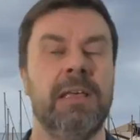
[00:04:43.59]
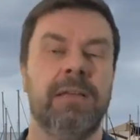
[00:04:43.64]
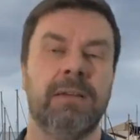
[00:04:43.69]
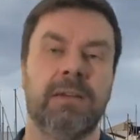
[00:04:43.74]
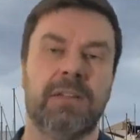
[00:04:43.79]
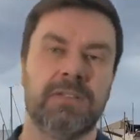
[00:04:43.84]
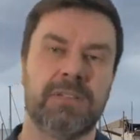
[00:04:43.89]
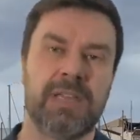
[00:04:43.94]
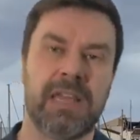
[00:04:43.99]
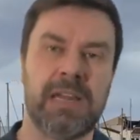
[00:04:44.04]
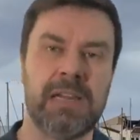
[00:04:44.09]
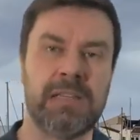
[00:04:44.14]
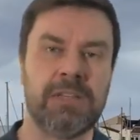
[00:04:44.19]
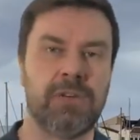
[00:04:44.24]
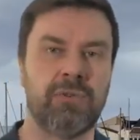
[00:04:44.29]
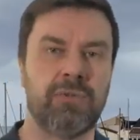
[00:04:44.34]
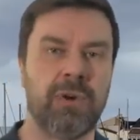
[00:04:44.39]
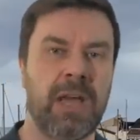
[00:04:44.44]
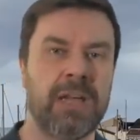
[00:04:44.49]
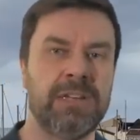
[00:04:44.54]
because they need
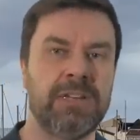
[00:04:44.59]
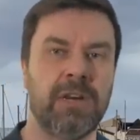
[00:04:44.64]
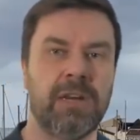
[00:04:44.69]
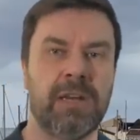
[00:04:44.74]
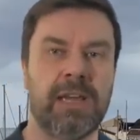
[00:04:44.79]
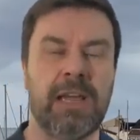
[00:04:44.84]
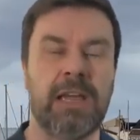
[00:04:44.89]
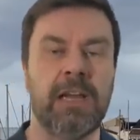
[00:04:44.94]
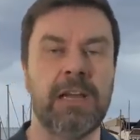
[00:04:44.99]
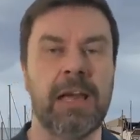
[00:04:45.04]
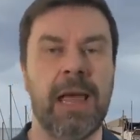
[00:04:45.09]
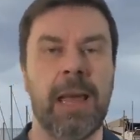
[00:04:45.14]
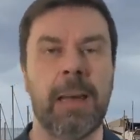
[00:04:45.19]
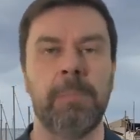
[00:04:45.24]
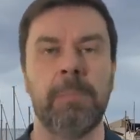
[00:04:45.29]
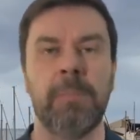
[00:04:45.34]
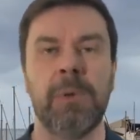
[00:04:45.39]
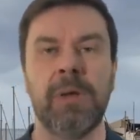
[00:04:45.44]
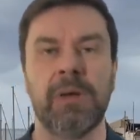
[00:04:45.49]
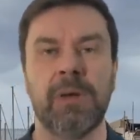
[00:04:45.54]
the dry dock in
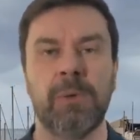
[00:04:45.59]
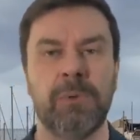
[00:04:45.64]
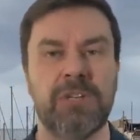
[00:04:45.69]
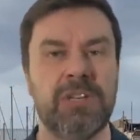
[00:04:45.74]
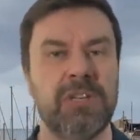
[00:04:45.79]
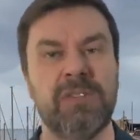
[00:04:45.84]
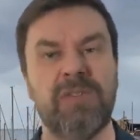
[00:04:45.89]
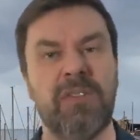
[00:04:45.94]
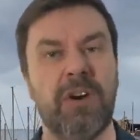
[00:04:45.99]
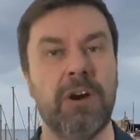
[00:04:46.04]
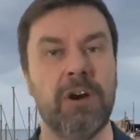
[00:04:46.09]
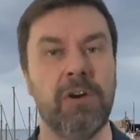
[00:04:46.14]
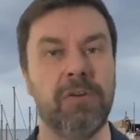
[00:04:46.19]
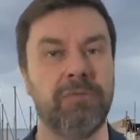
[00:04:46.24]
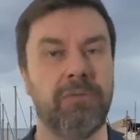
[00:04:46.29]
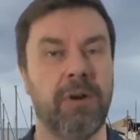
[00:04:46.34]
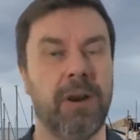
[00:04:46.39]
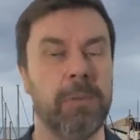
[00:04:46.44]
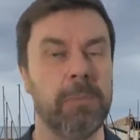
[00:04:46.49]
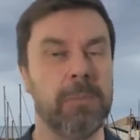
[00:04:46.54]
Hamburg, which is fair
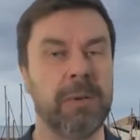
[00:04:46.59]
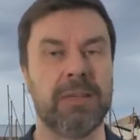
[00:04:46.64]
enough, right?